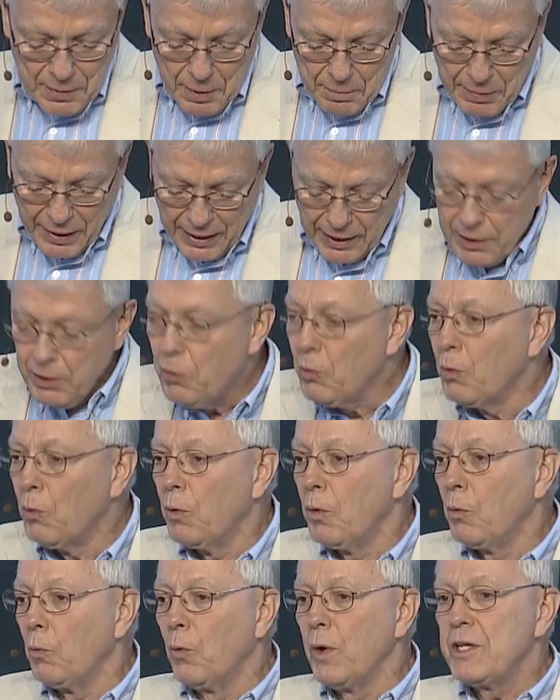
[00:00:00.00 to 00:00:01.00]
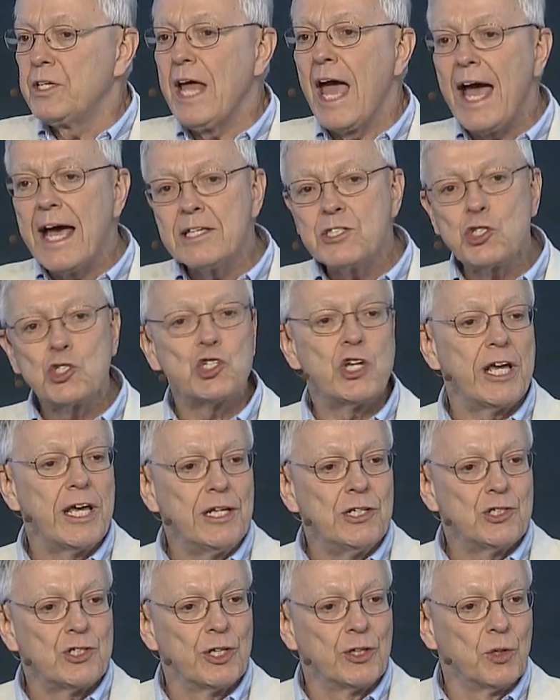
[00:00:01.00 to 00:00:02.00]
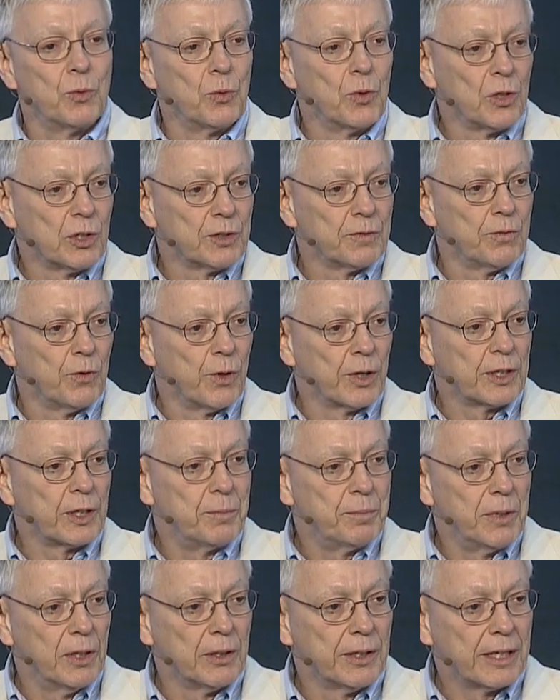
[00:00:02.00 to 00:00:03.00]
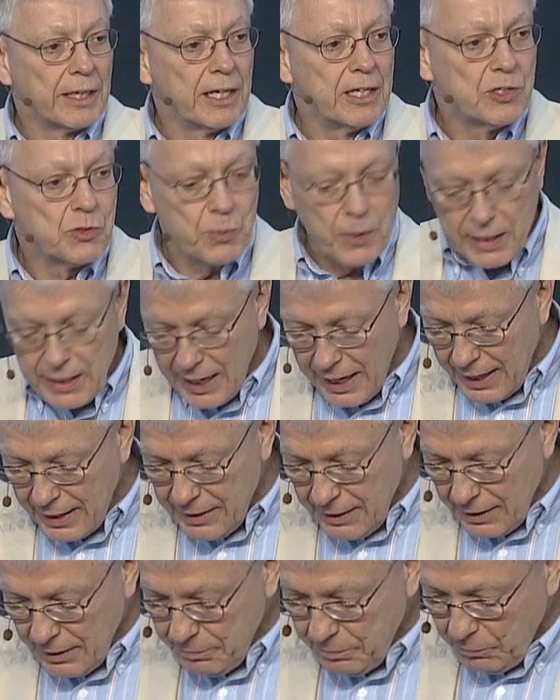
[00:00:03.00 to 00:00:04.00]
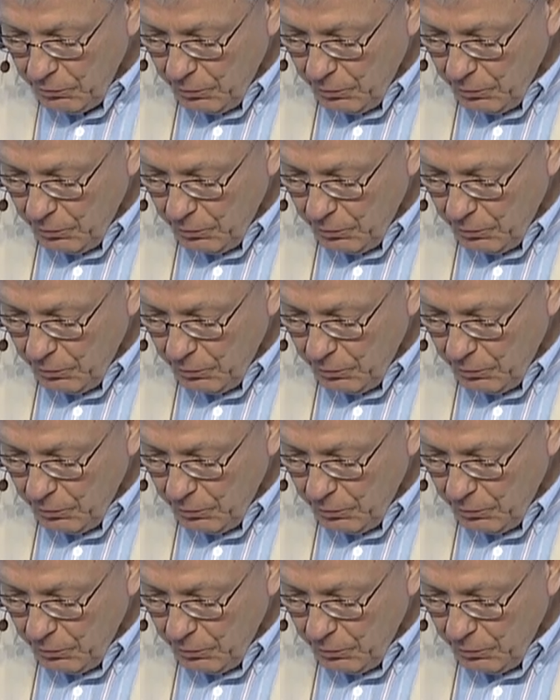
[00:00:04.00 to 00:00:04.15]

But what has changed in the world of organ building is we had I